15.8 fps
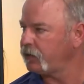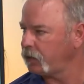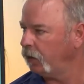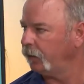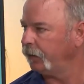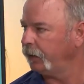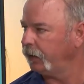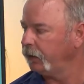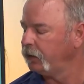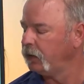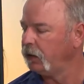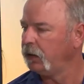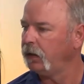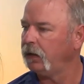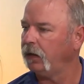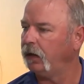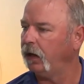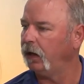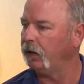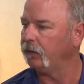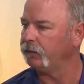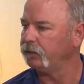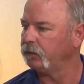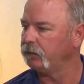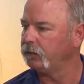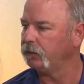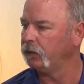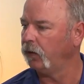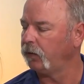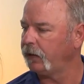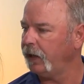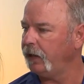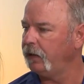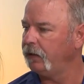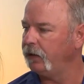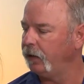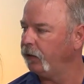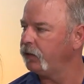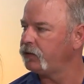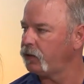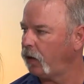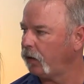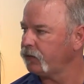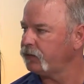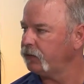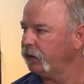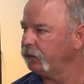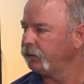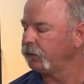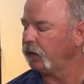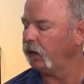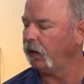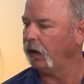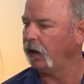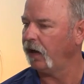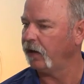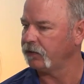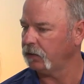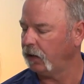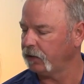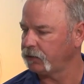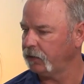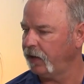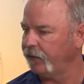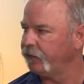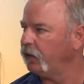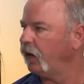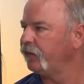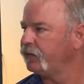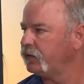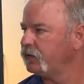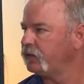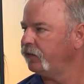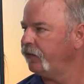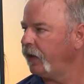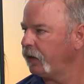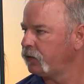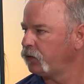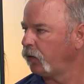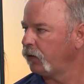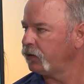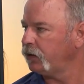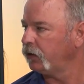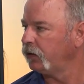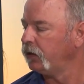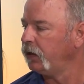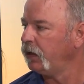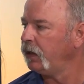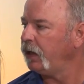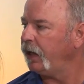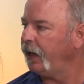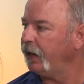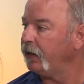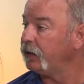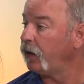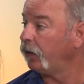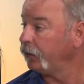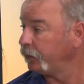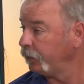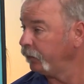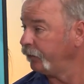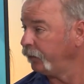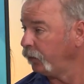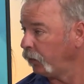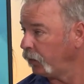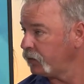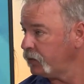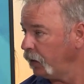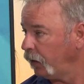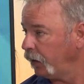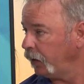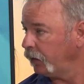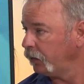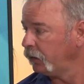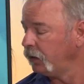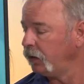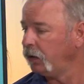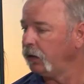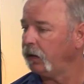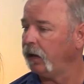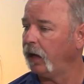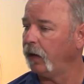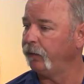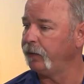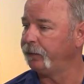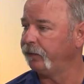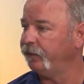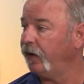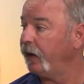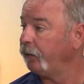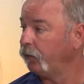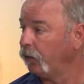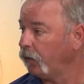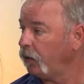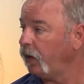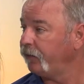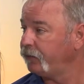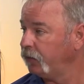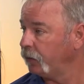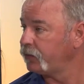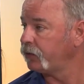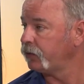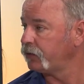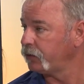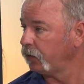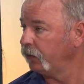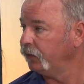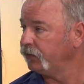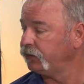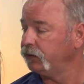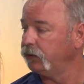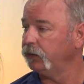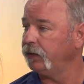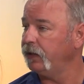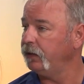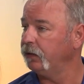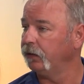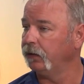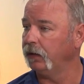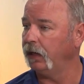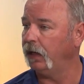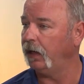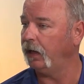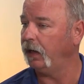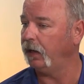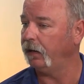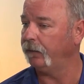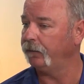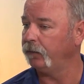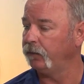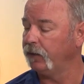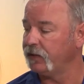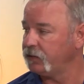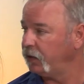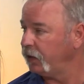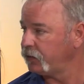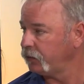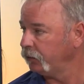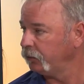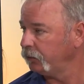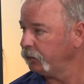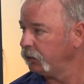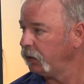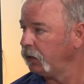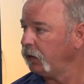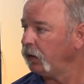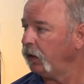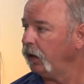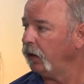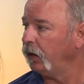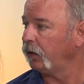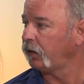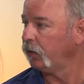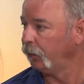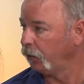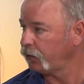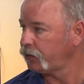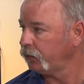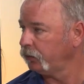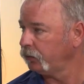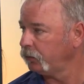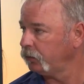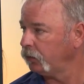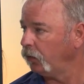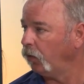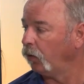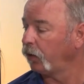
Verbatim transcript: company. Uh, located here in Charleston. Uh, I also have an office in Savannah, Georgia, and Darlington, Florence area. Uh, we provide roll-off dumpster service to either uh, residential, uh, commercial, or